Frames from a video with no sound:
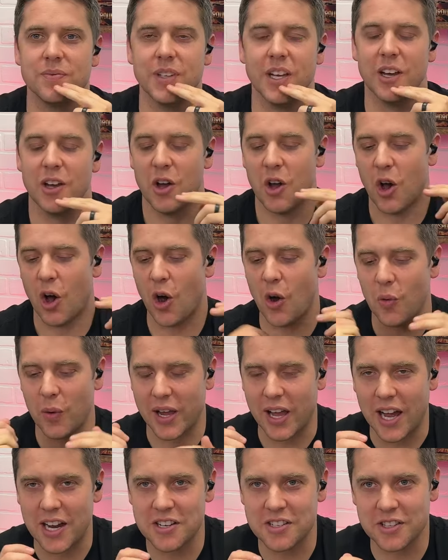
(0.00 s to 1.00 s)
Yeah. Oh
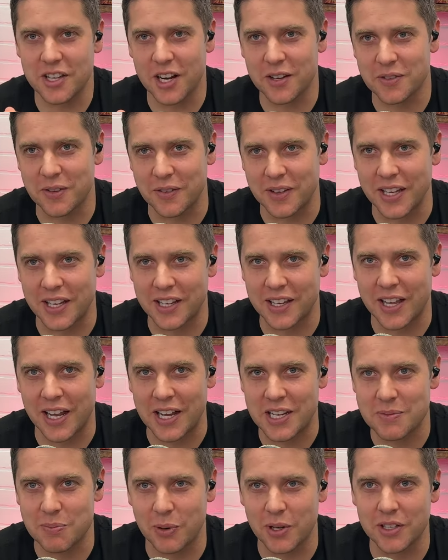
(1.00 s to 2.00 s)
wait, I just thought of something. Can
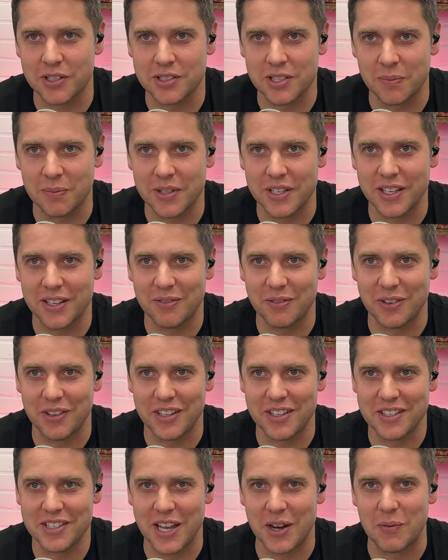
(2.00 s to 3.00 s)
I spoil something for
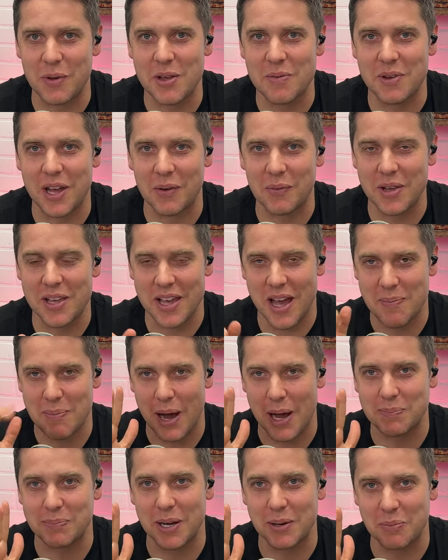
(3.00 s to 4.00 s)
this? Can we can we
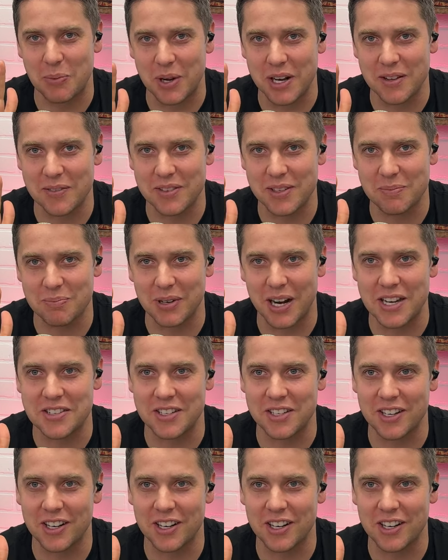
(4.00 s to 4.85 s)
pop up one of the prizing